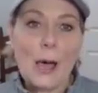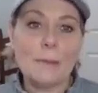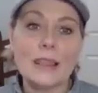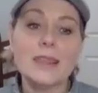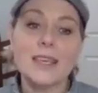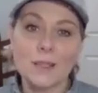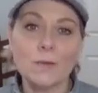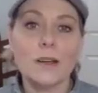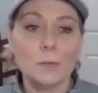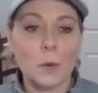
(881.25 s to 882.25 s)
But this
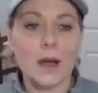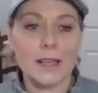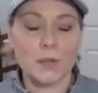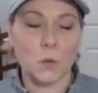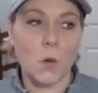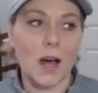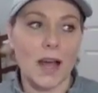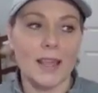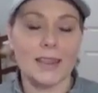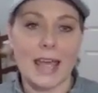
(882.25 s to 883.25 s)
one was
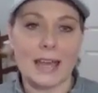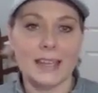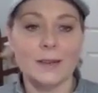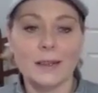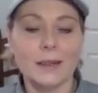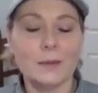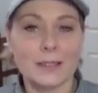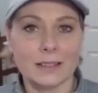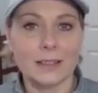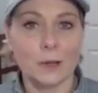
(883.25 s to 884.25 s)
one that it
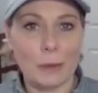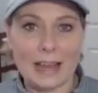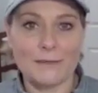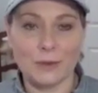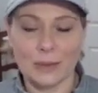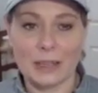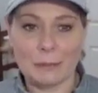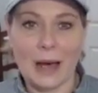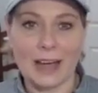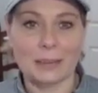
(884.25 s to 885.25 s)
was a little painful in the
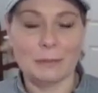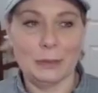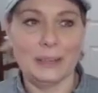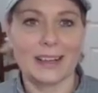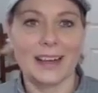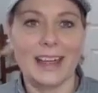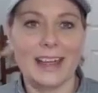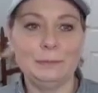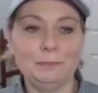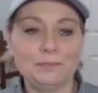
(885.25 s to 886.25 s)
pocketbook.
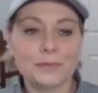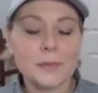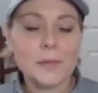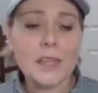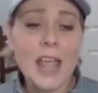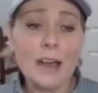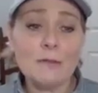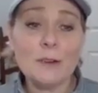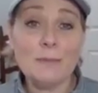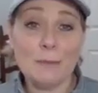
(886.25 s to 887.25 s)
And I
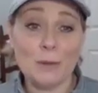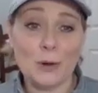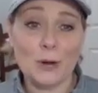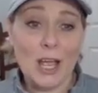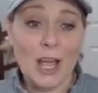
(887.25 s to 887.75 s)
remember,